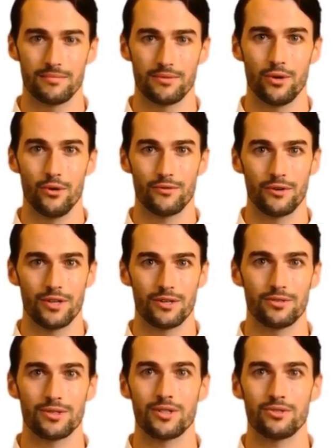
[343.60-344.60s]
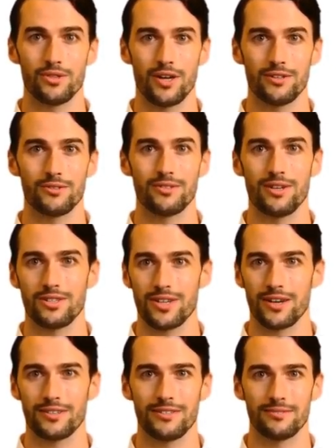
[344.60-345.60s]
Don't forget to subscribe to this
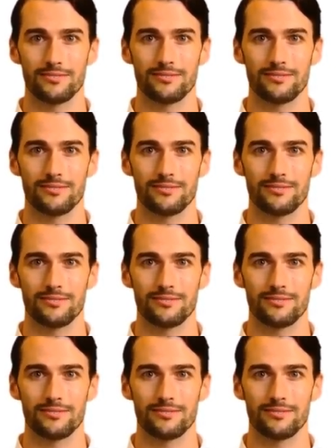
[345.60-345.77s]
channel.